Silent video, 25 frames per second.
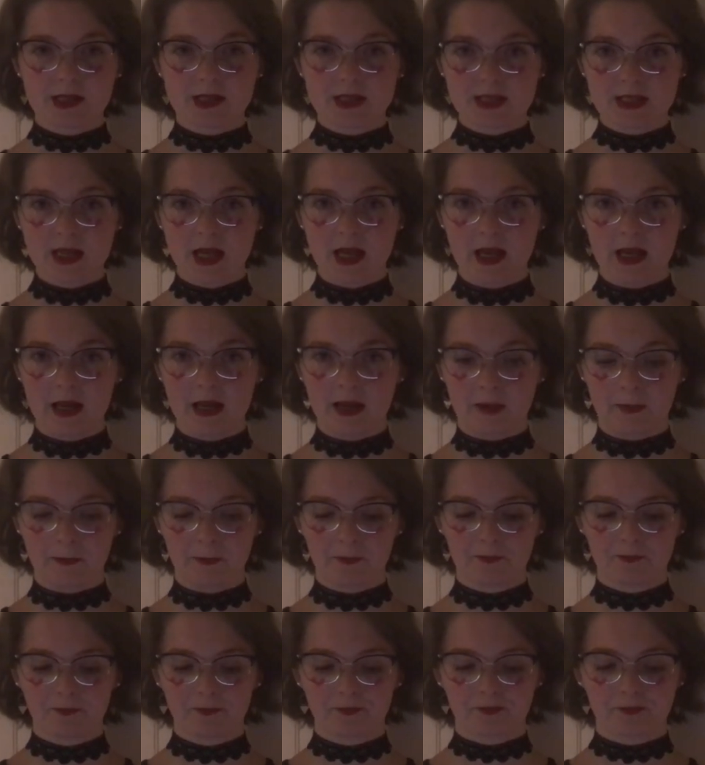Tame,
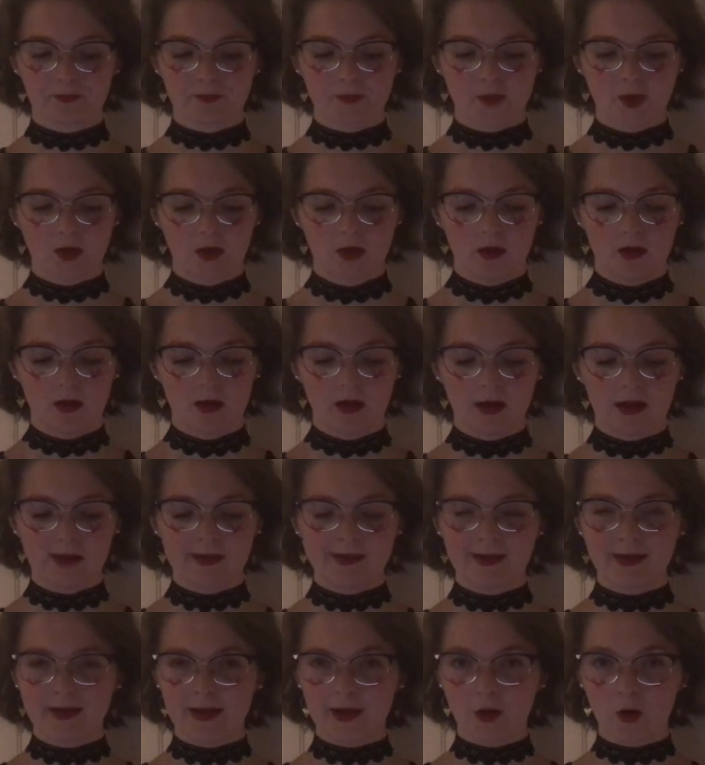and
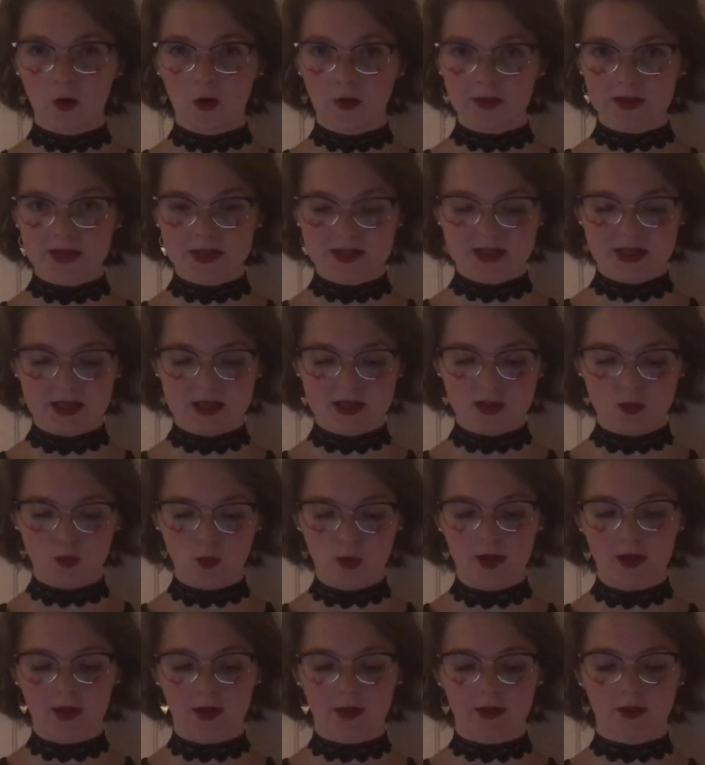yet I called in sick to
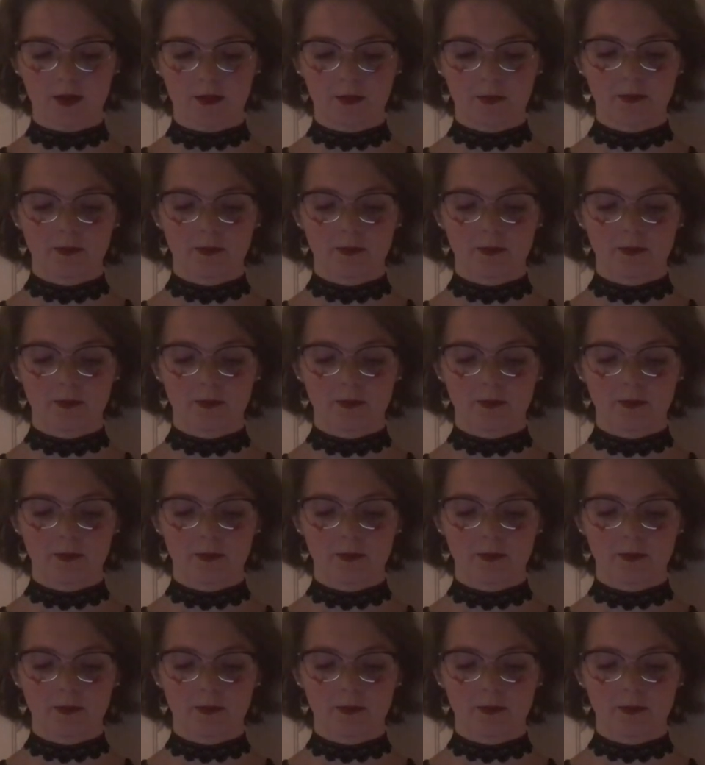work.